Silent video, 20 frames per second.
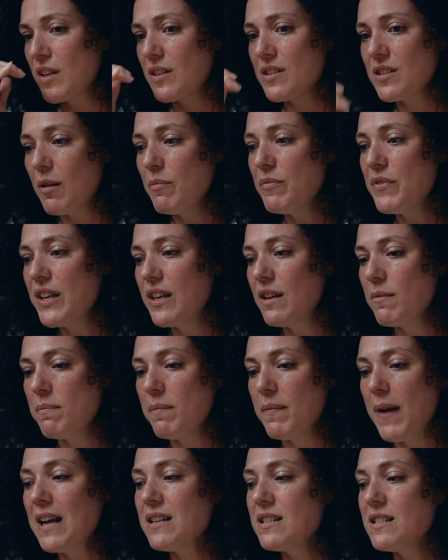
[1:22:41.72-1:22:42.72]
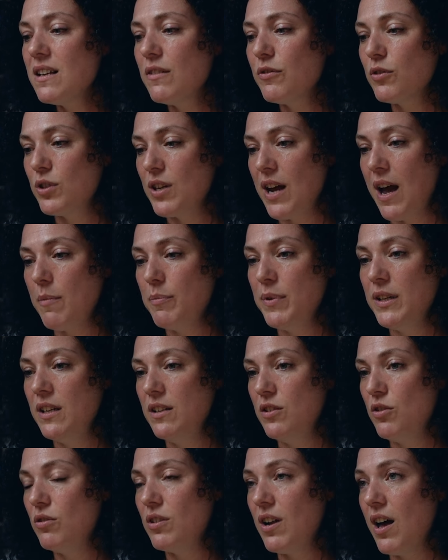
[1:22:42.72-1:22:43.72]
something massive could happen
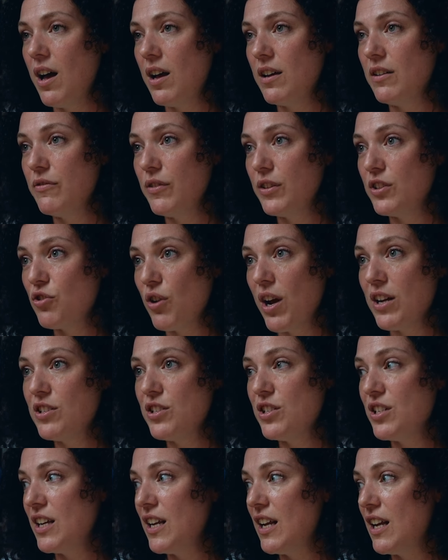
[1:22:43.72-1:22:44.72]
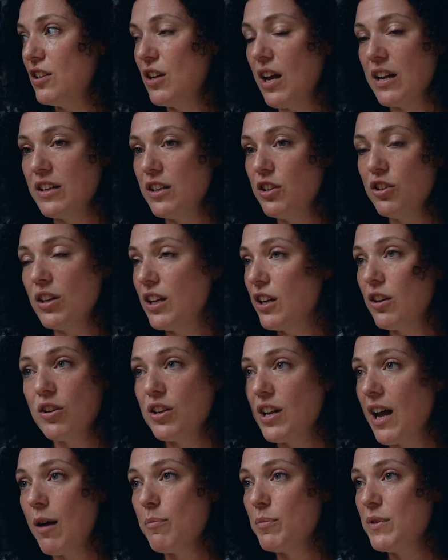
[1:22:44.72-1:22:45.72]
in your life, a tragedy, and, and it
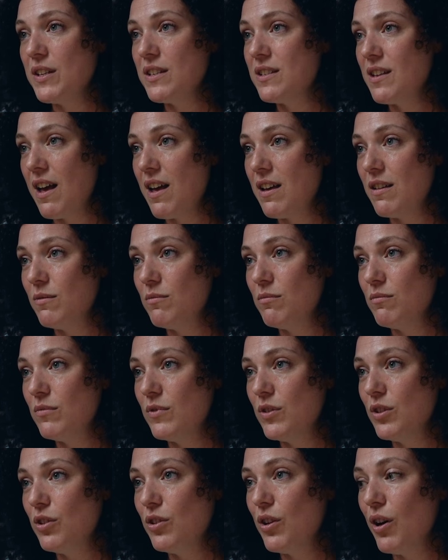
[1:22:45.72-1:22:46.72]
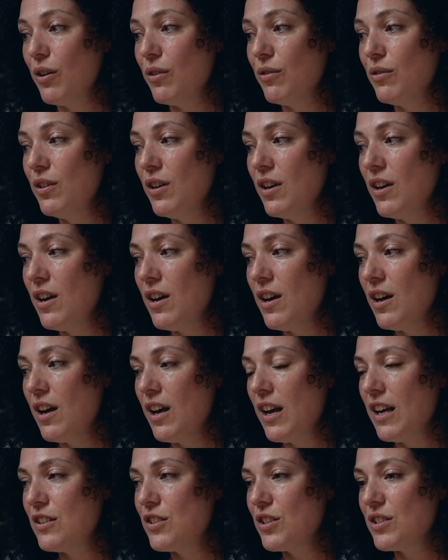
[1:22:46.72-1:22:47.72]
could happen the same, you know?
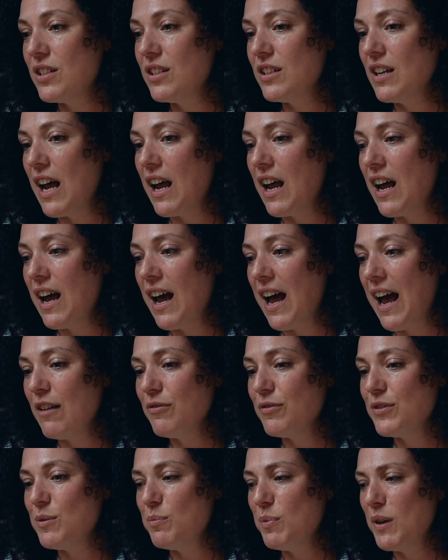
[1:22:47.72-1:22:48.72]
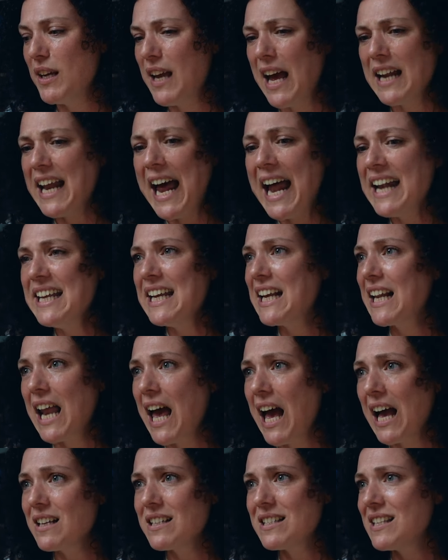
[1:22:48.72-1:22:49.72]
It doesn't have to be, and any
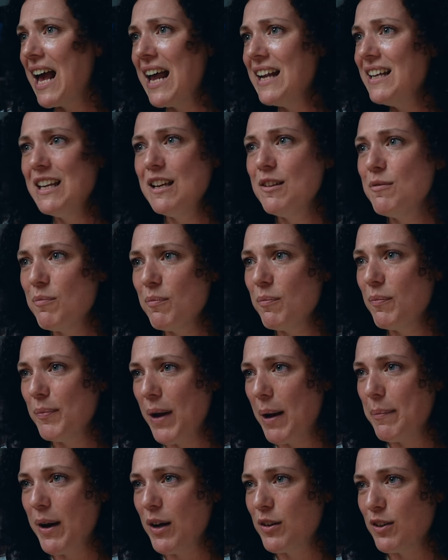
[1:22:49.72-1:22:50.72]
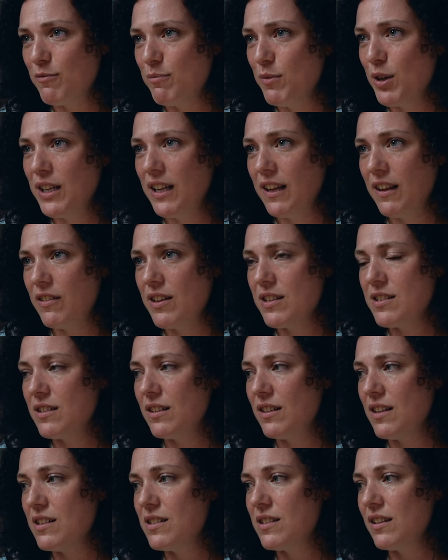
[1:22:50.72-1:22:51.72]
class, any amount of money, this
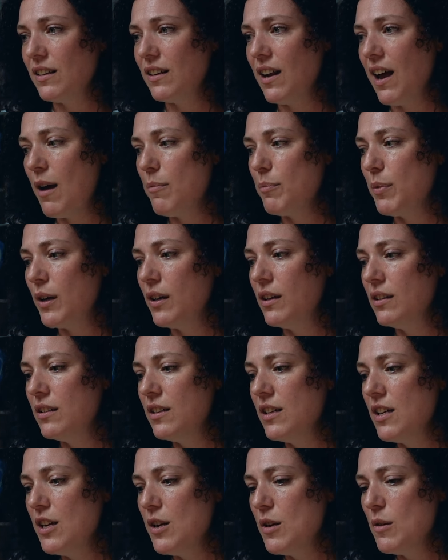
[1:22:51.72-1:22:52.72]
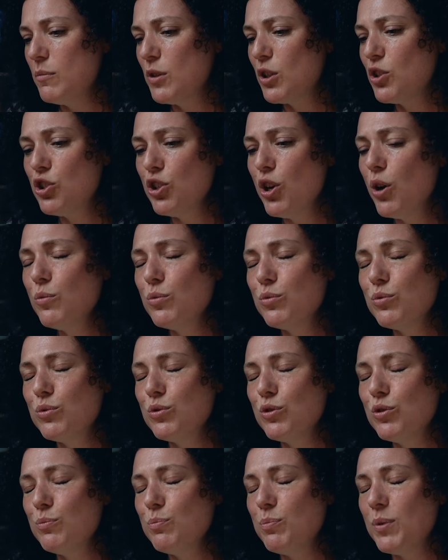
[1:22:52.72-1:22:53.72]
this can happen because you
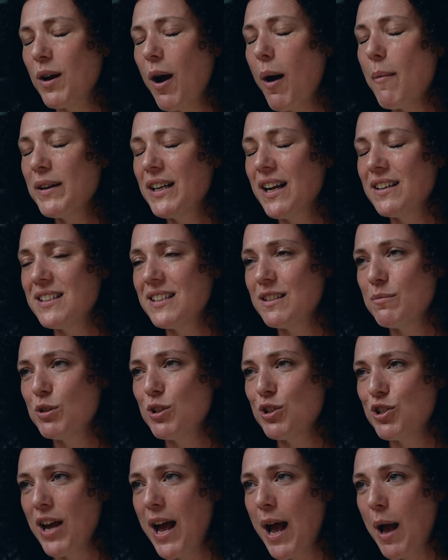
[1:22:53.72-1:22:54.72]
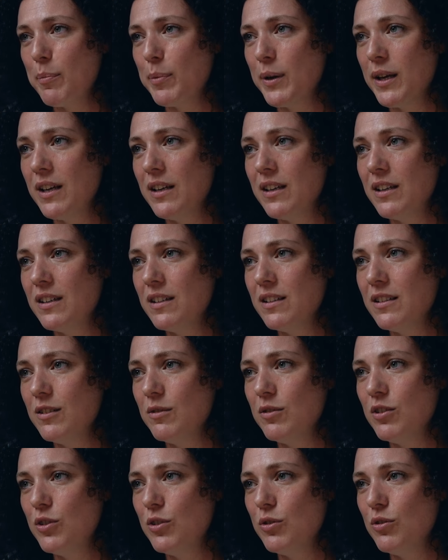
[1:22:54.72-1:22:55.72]
don't become an addict because you're happy.
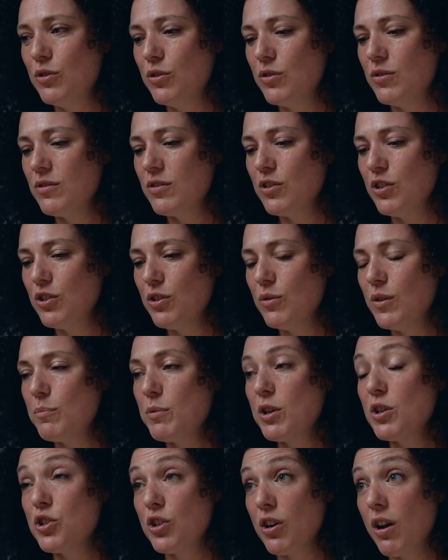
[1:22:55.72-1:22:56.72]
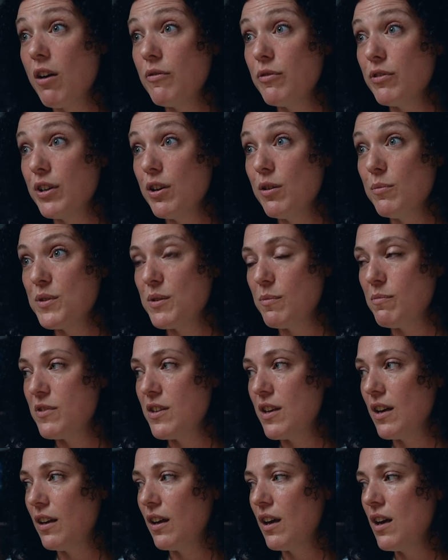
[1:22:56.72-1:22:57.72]
You you you do it because you're covering up
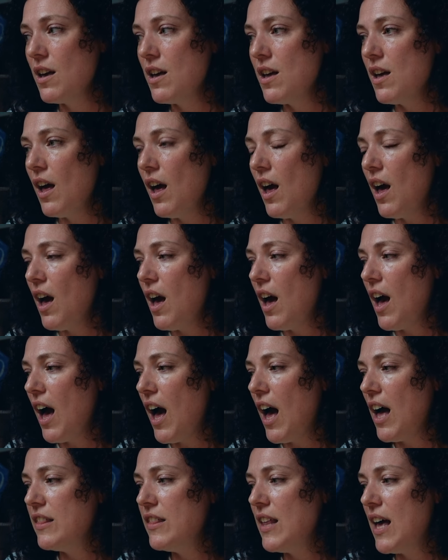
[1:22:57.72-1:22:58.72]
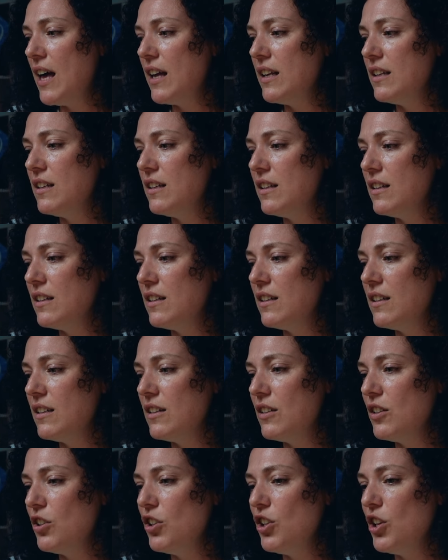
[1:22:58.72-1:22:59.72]
something, and then
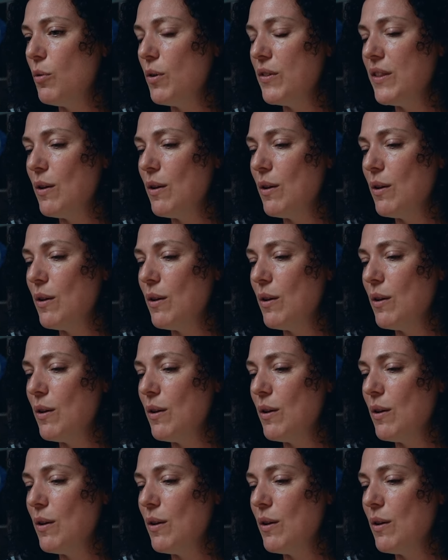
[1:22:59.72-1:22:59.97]
you know,